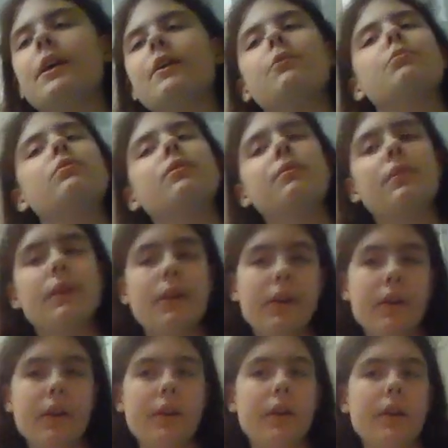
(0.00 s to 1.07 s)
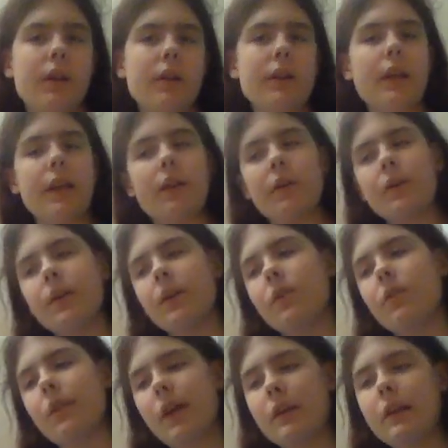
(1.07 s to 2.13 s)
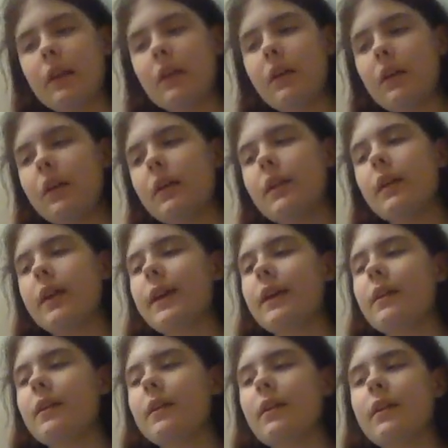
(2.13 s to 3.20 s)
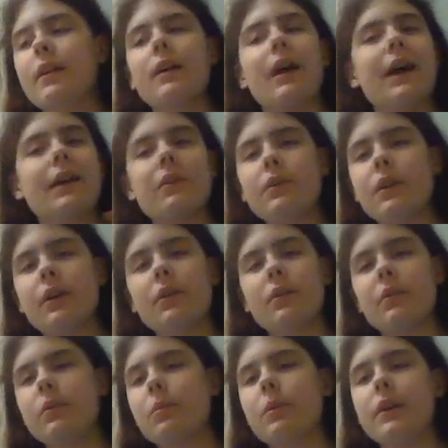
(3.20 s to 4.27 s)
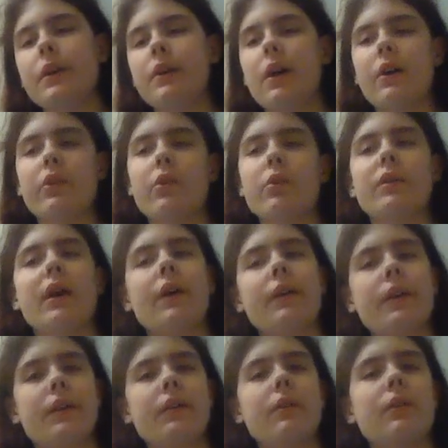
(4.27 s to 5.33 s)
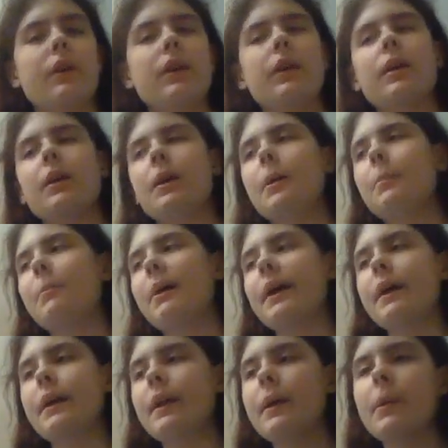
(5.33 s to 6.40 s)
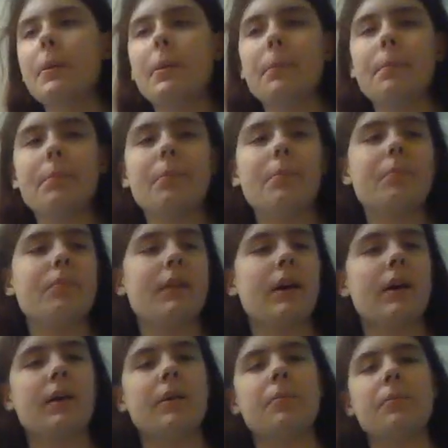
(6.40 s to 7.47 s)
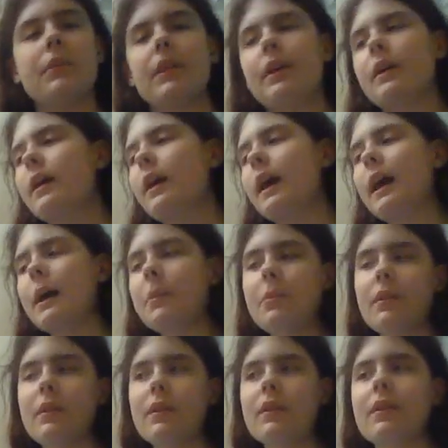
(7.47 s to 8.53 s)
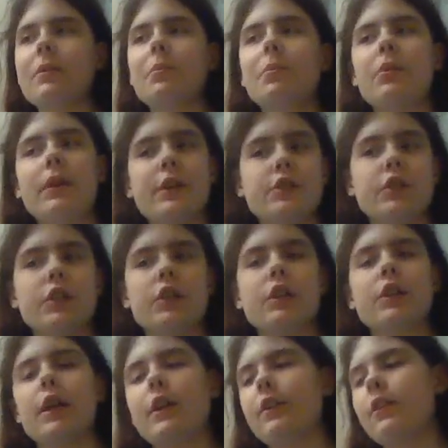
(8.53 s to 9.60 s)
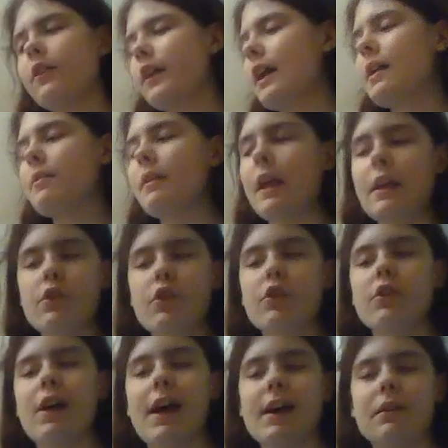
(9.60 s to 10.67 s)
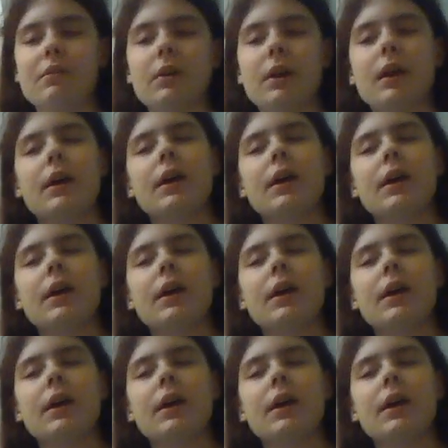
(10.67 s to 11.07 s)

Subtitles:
It's preferred that you don't use scented. Like, I don't know what your doctor would tell you, but I'm pretty sure that it's kind of dangerous to have